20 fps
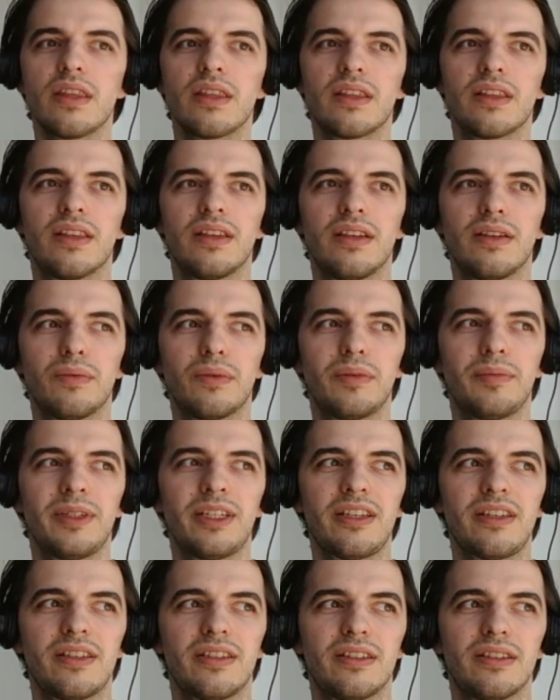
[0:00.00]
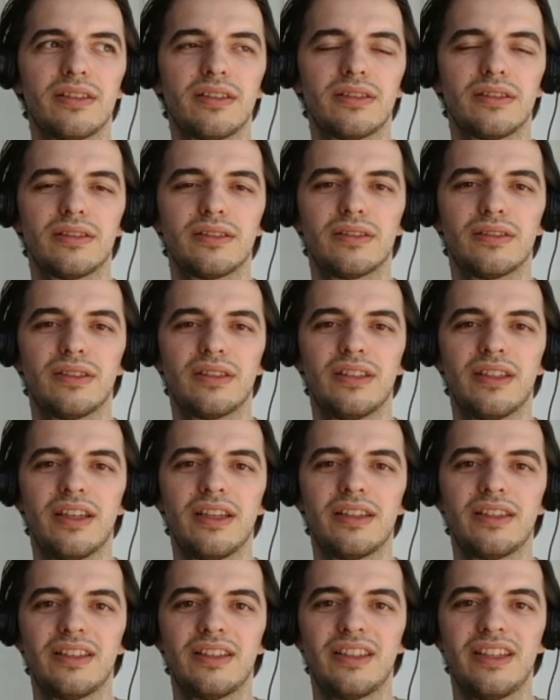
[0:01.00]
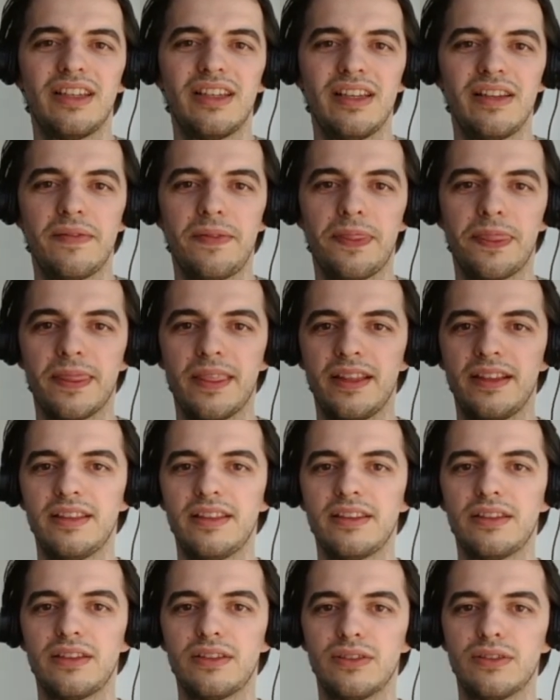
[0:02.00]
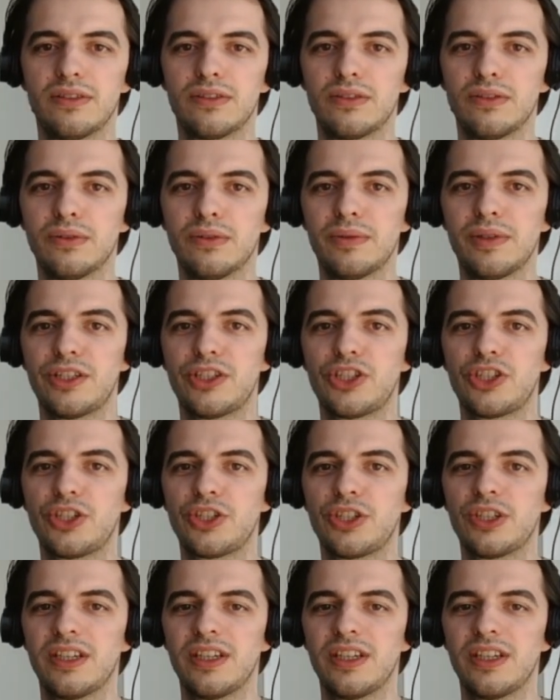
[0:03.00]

it would be they to which